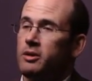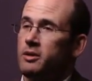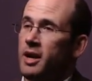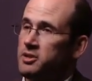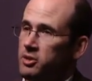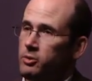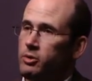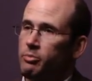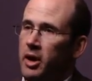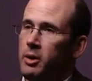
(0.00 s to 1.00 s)
That's
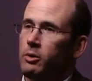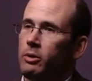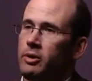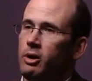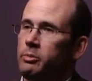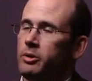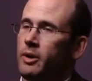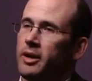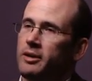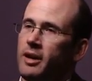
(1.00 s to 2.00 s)
accrued payroll that will be
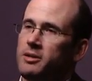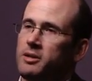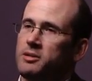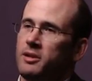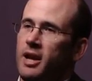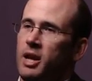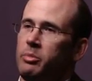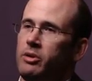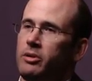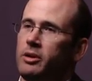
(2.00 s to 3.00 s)
recognized as a
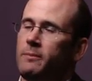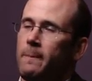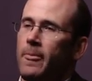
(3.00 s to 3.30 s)
liability.